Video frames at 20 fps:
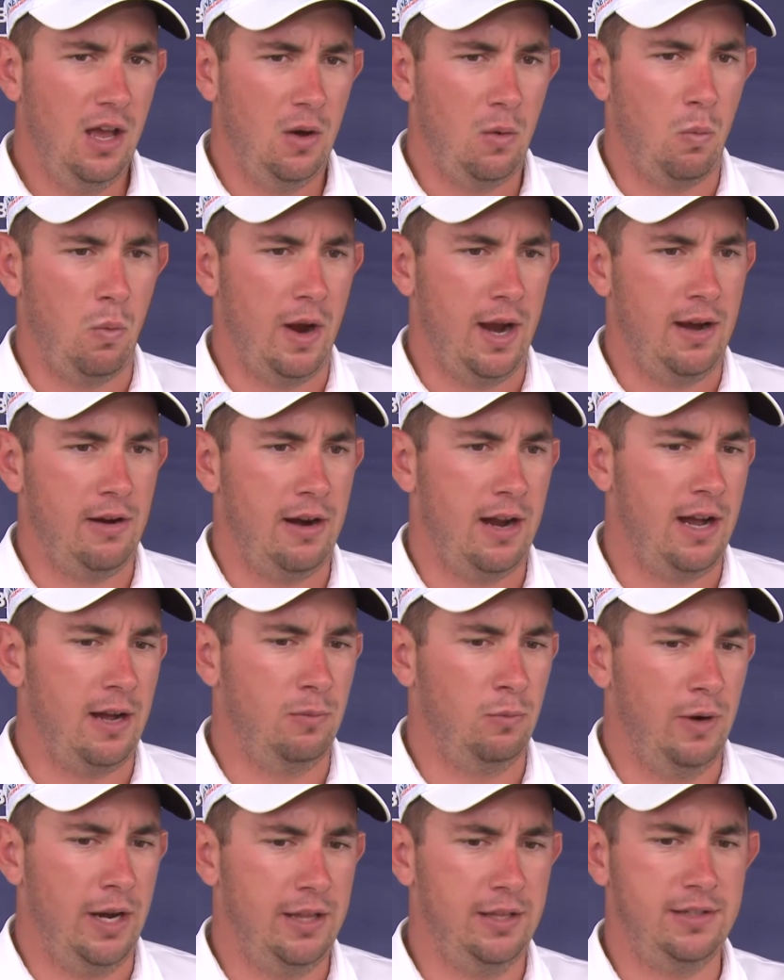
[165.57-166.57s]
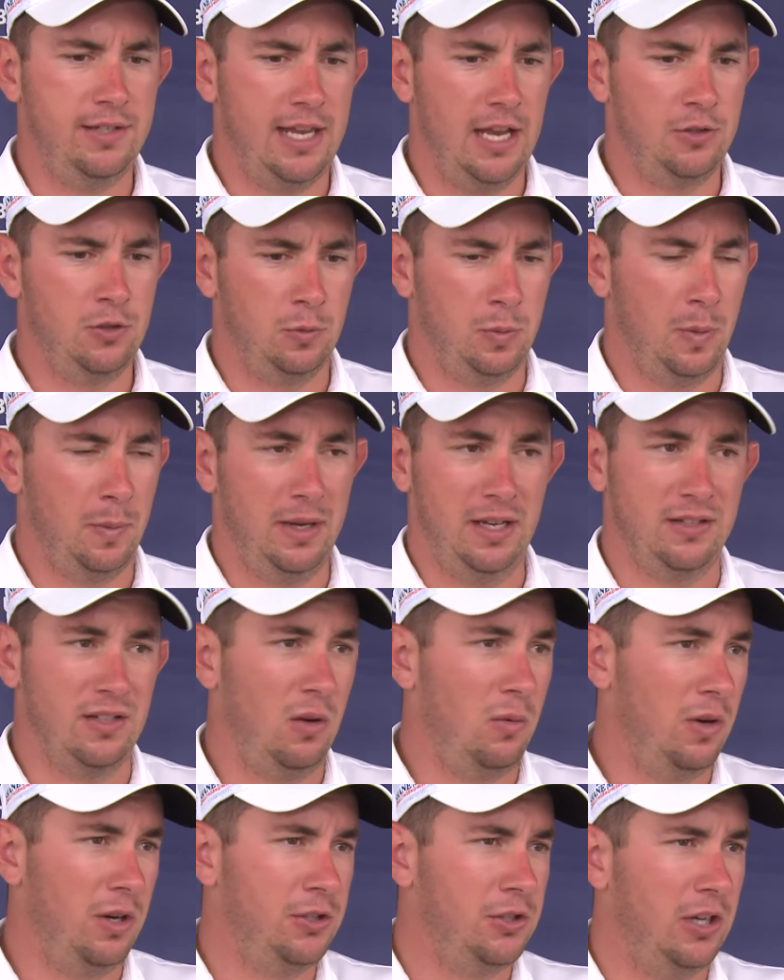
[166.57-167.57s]
where the schedule permits, I
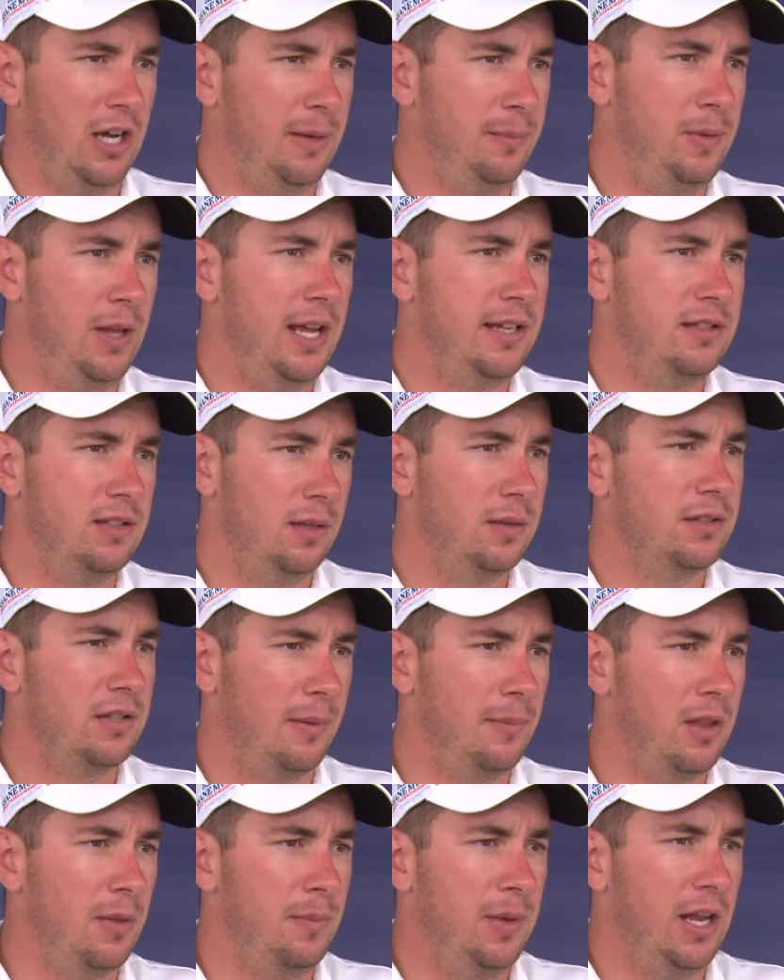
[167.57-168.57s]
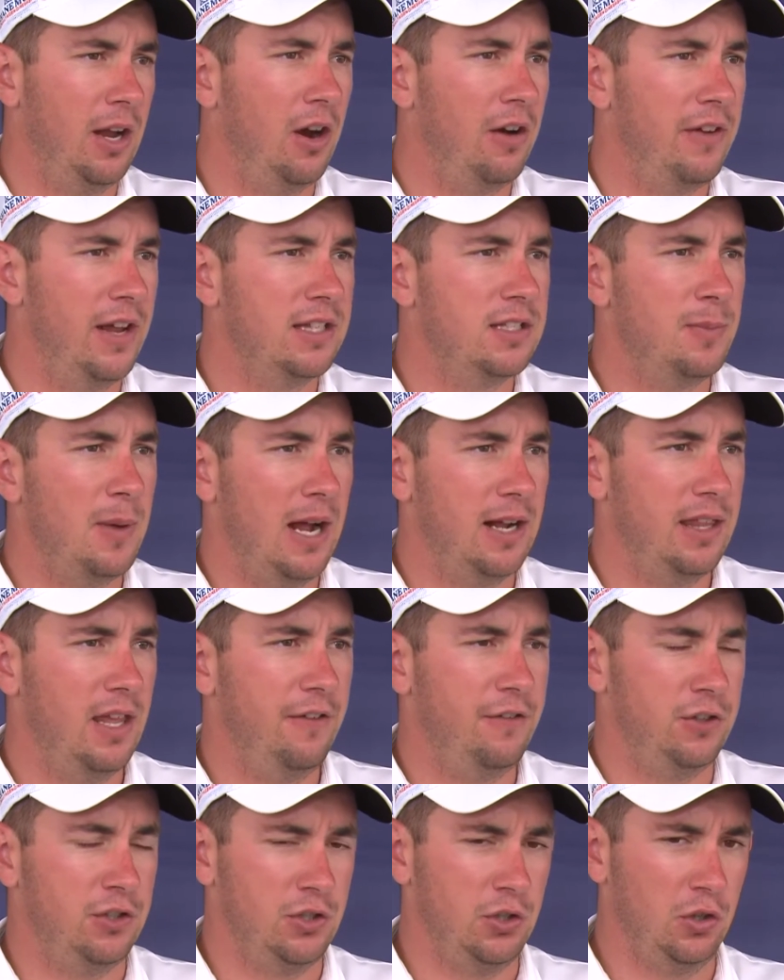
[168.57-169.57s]
want to try and play some of the bigger events back there
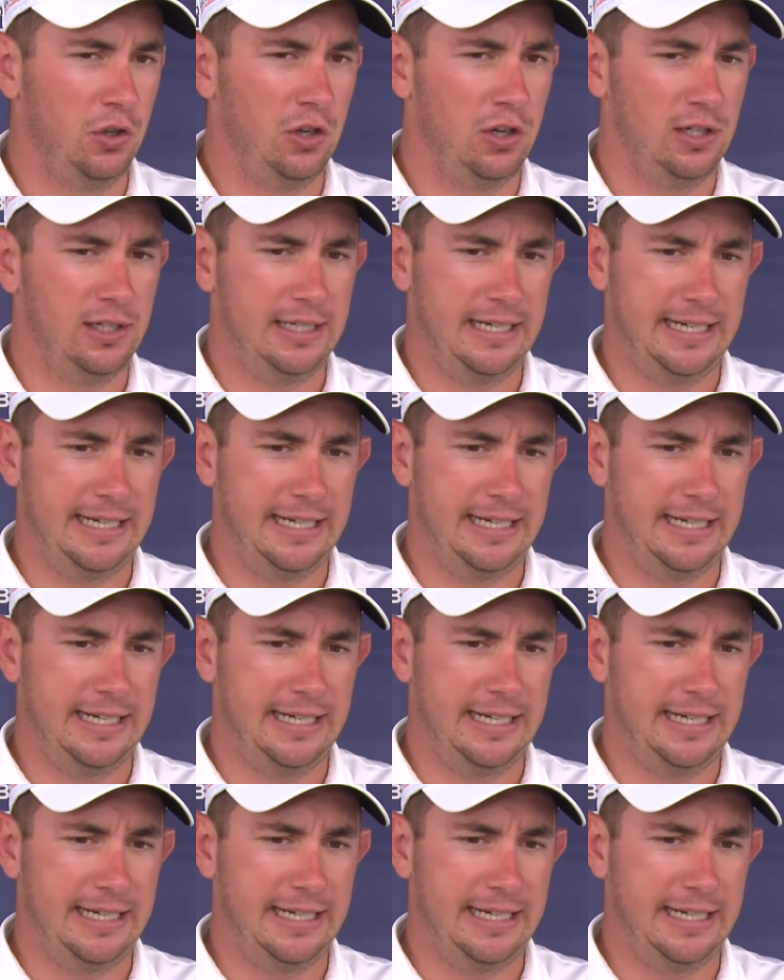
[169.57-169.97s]
for sure.